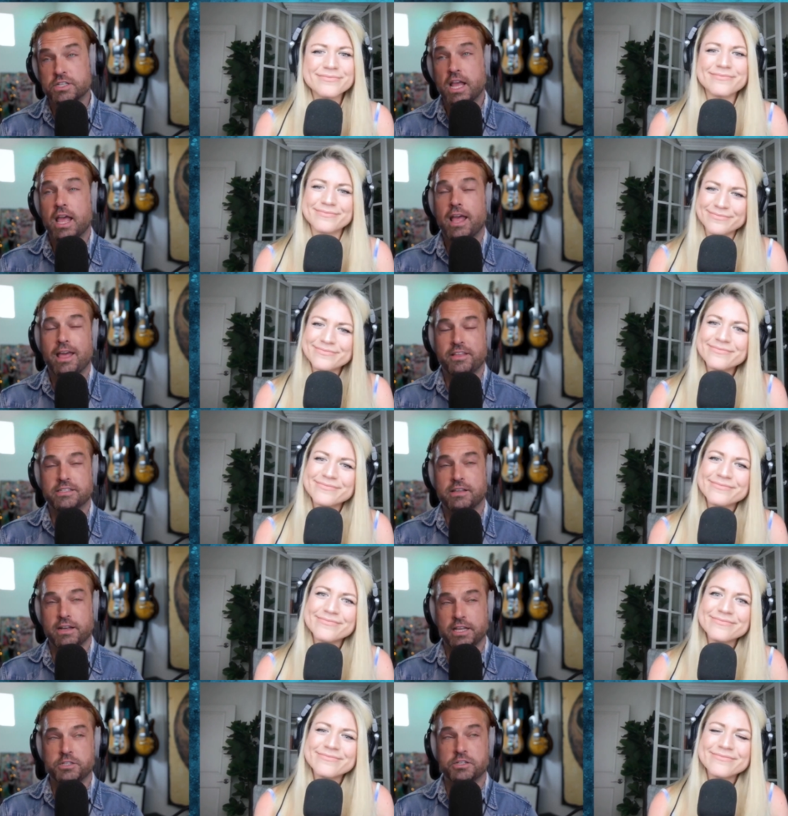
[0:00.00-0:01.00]
Speaker 1: and things of that
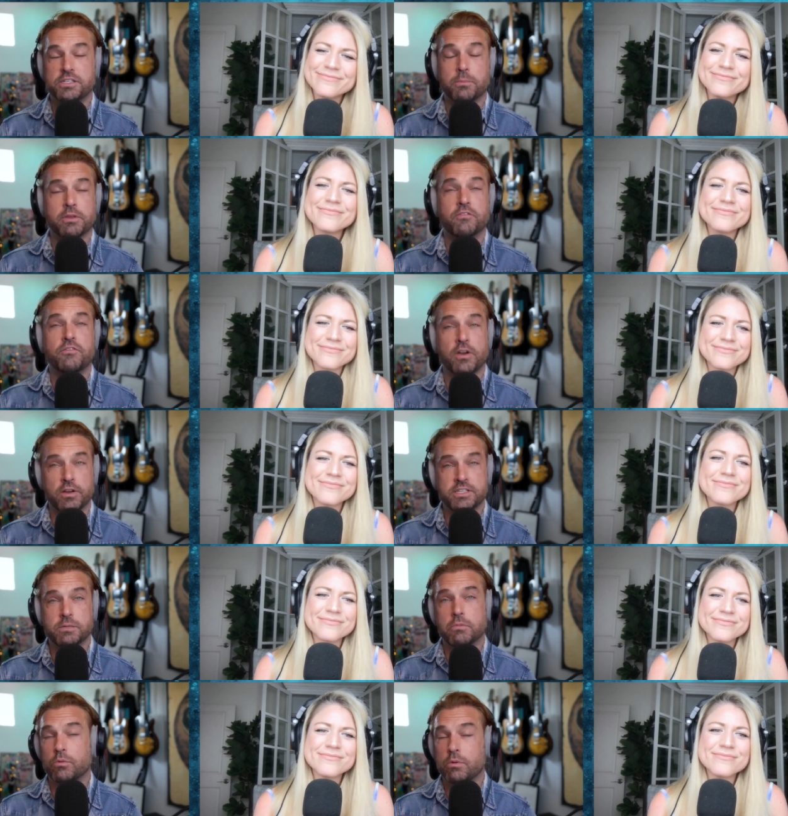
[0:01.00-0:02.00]
nature. Something very similar
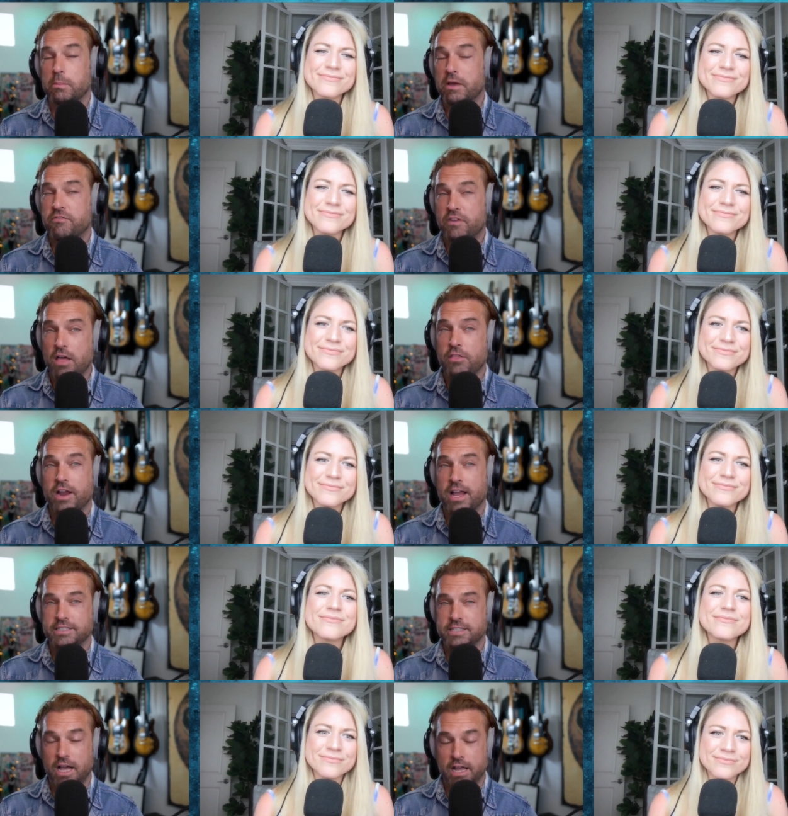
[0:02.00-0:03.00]
to what my father had
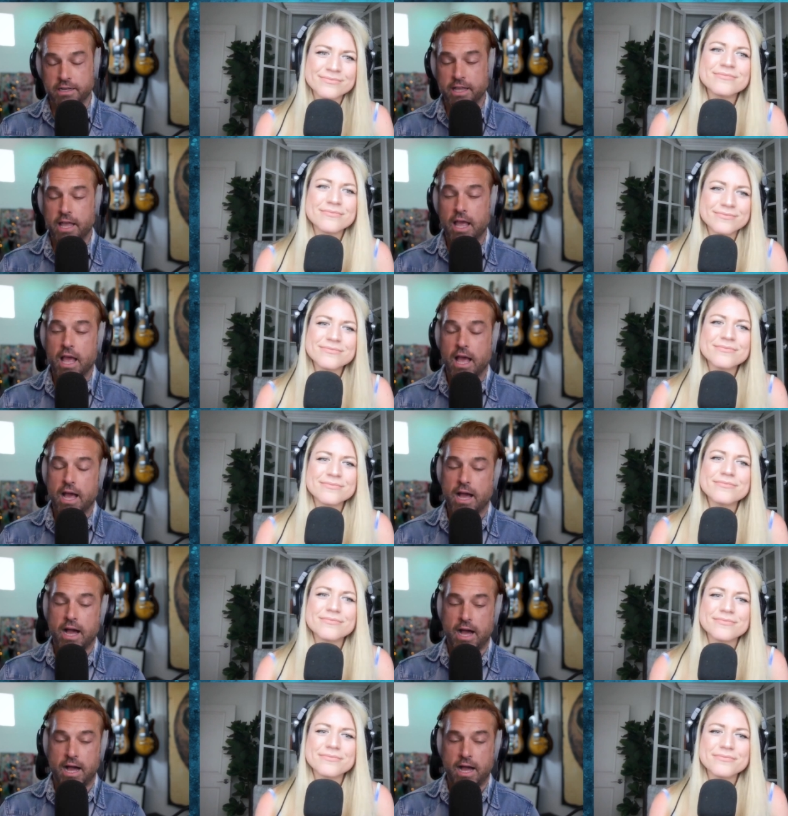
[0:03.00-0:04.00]
done
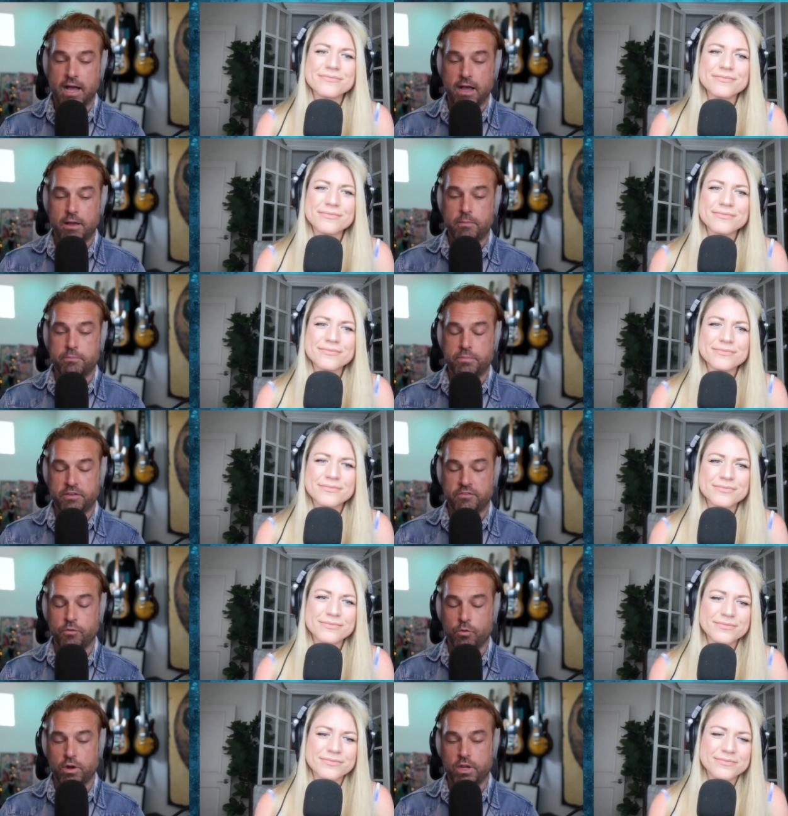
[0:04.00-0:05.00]
uh,
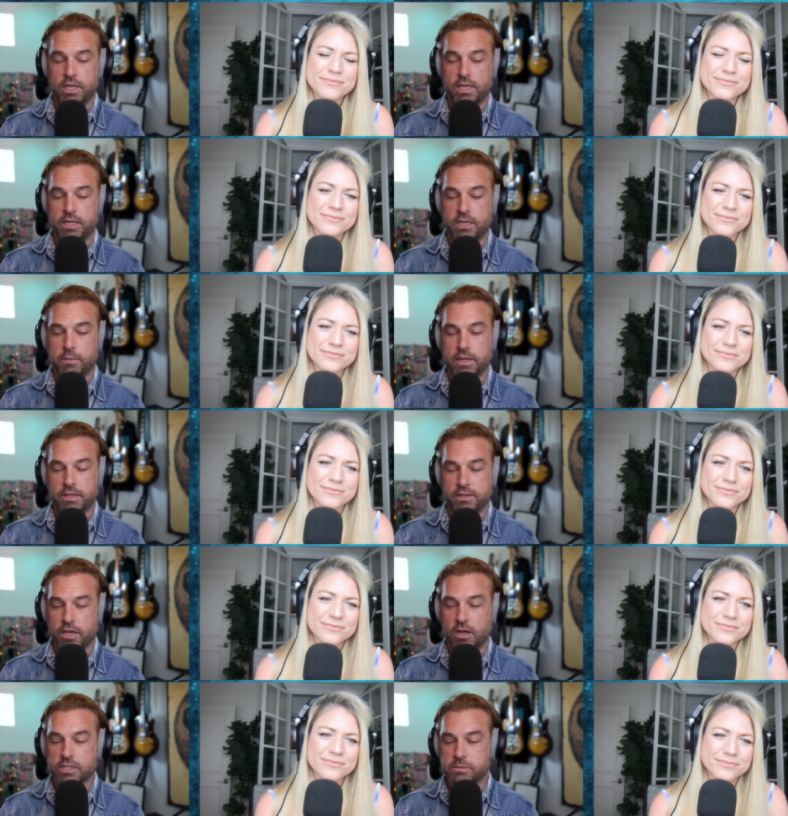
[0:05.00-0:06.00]
before he committed the
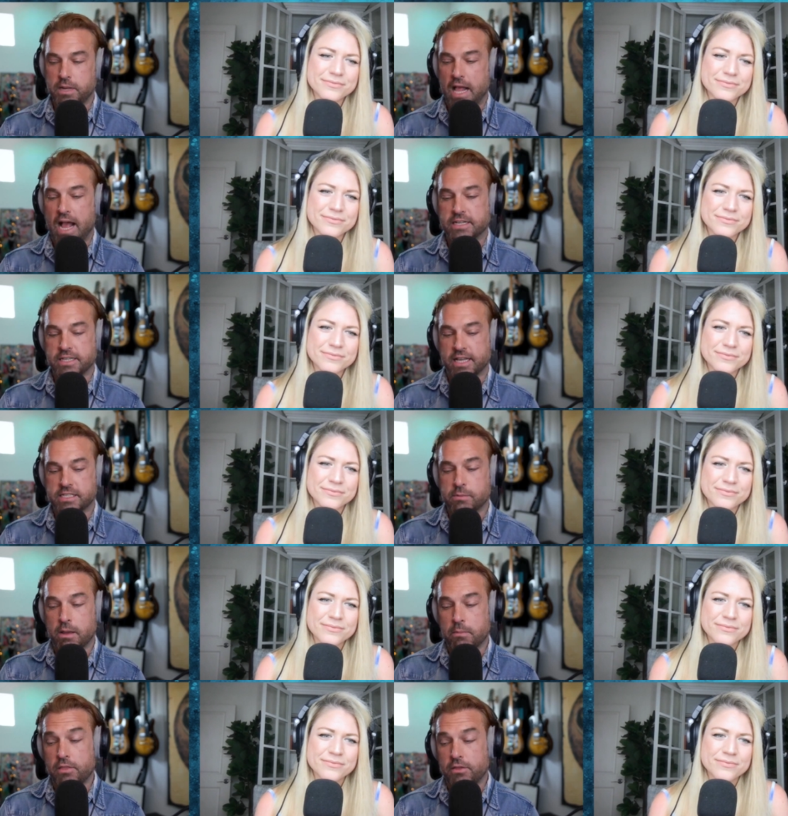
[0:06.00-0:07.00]
ultimate act against my
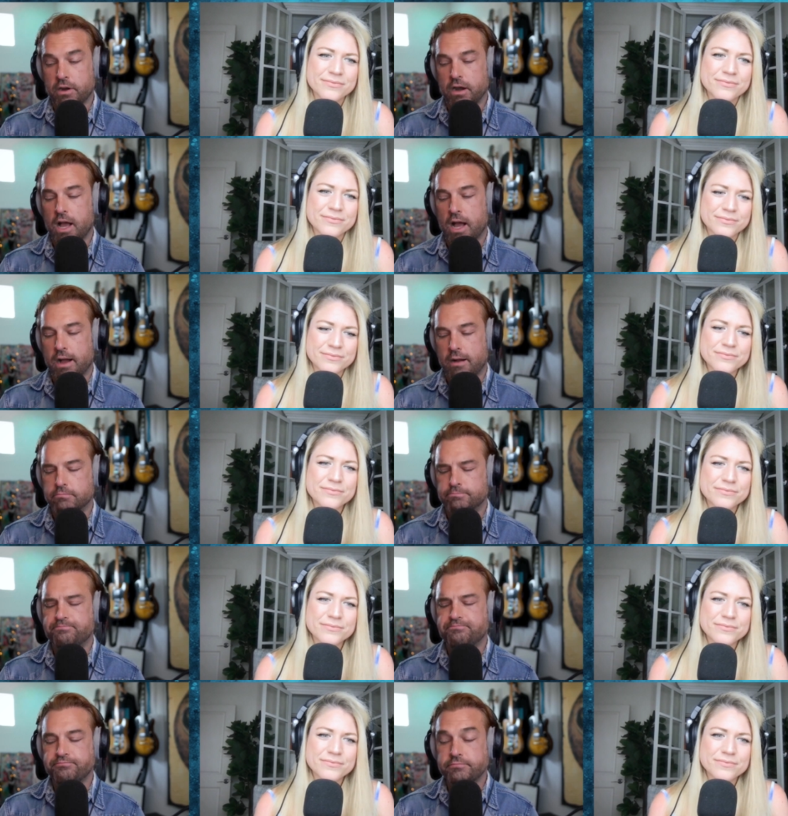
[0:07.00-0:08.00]
mother. Um,
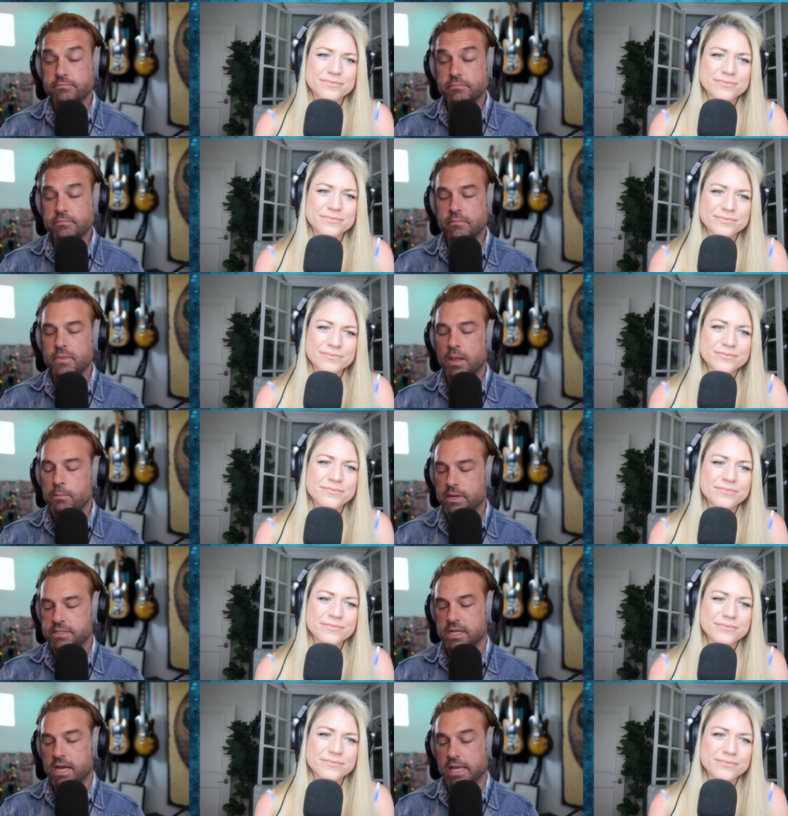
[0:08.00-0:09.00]
but
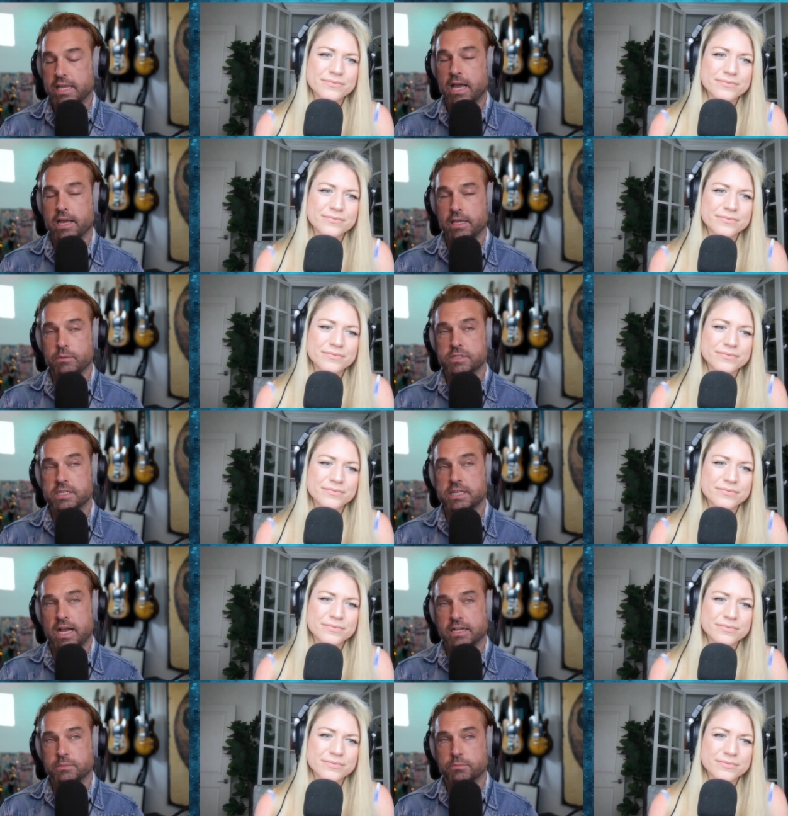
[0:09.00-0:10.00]
uh, yeah, he was
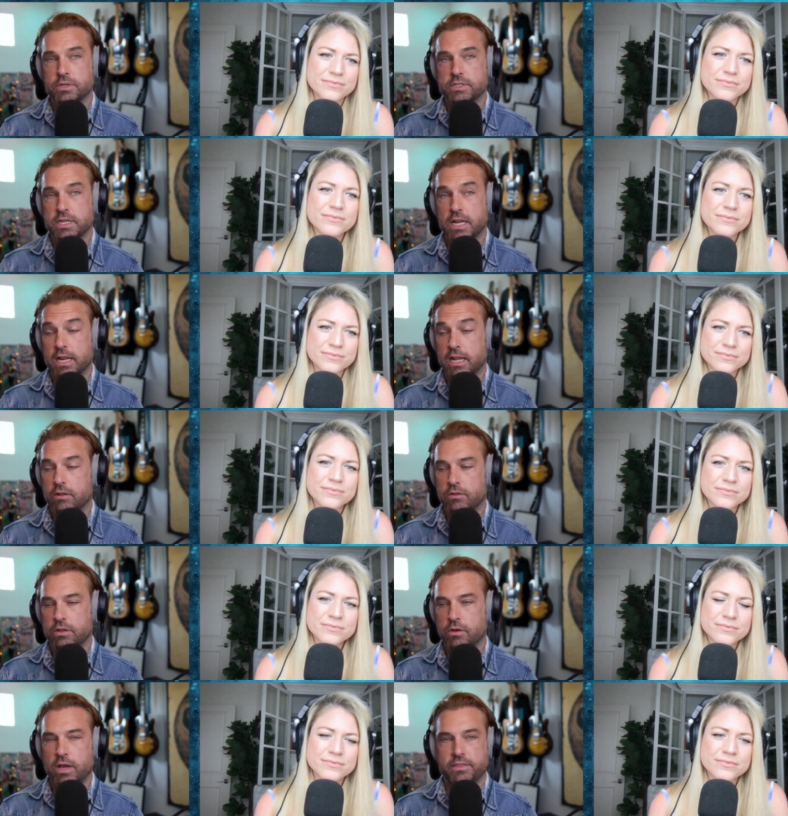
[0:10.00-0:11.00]
attacked in prison, and I don't know.
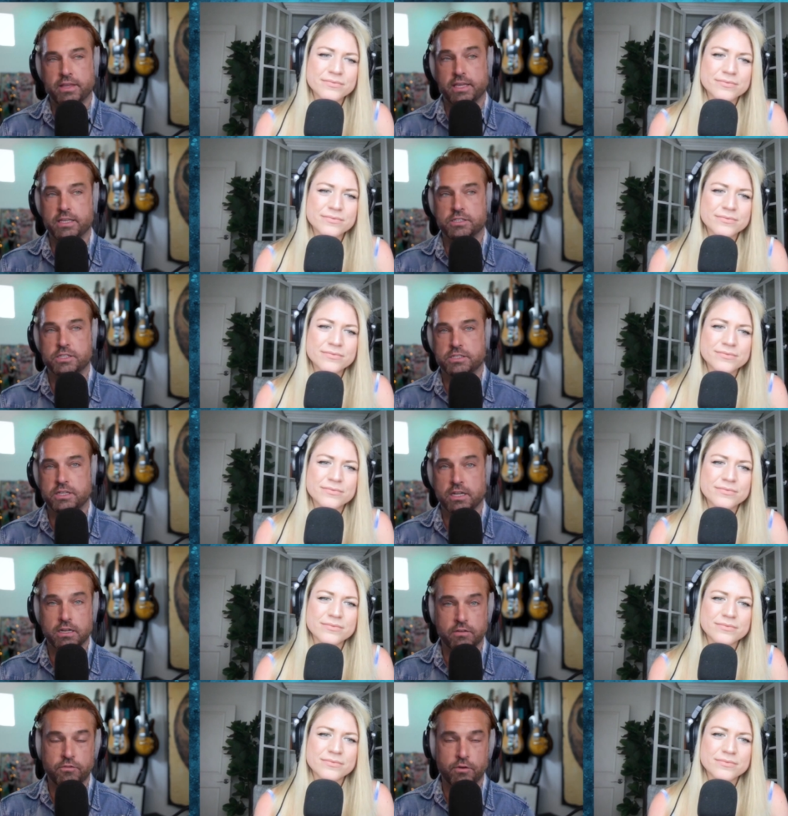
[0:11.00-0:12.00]
I think he's just in an
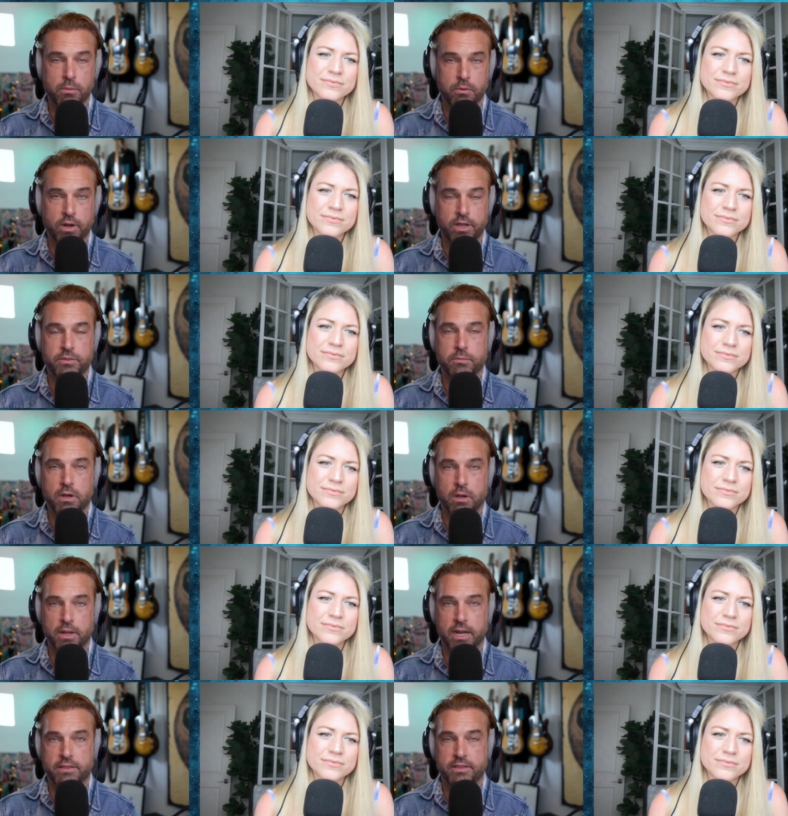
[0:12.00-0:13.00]
infirmary at the moment.
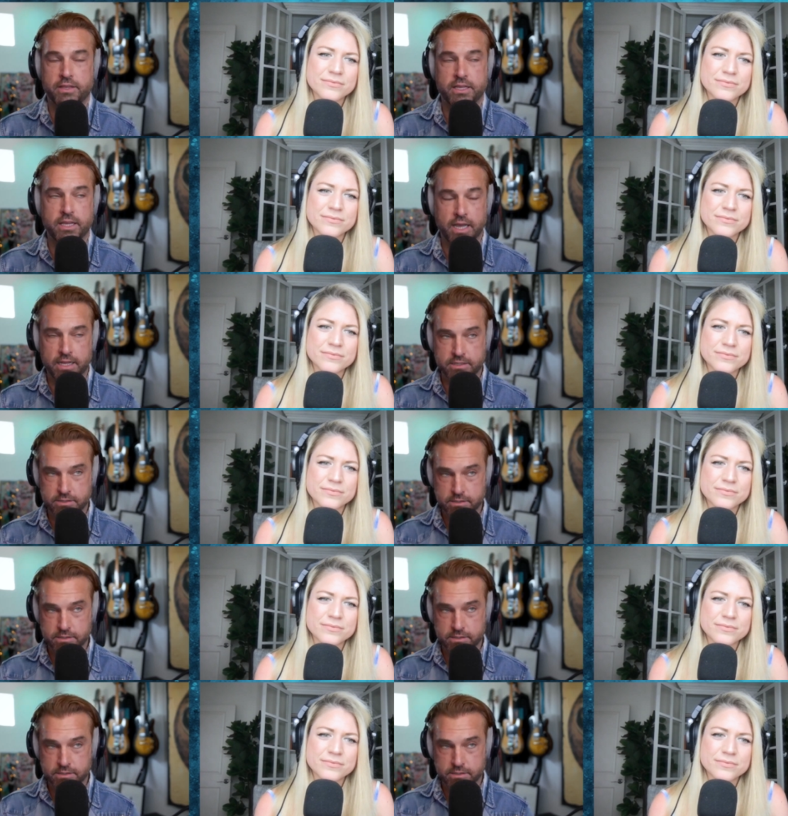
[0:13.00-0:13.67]
I think he has